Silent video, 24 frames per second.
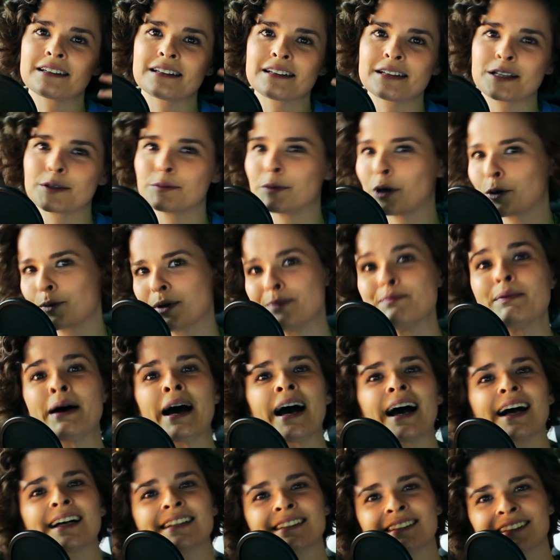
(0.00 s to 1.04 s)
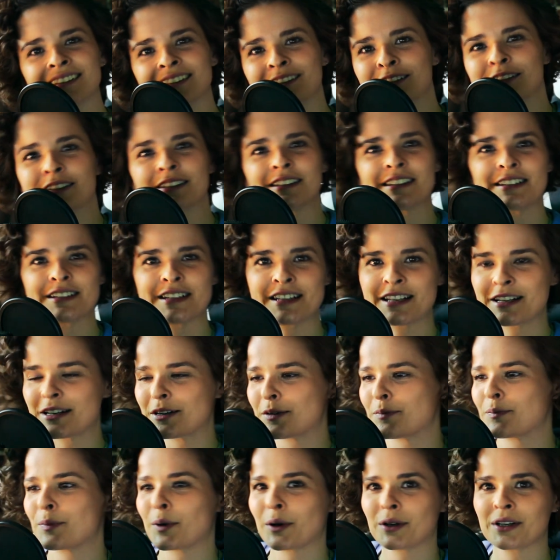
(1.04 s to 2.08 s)
the moment passed, and they're
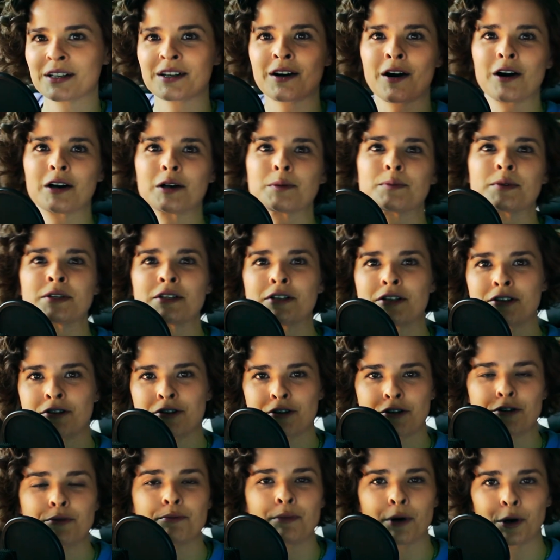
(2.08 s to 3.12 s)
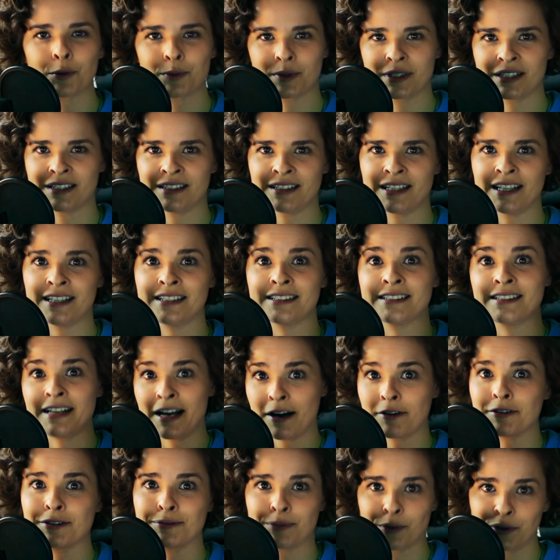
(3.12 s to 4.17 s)
probably caught up in a new moment that is now
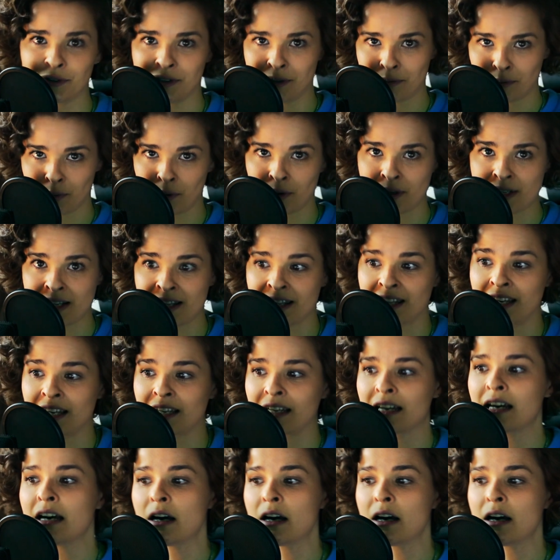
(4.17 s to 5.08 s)
the most important thing,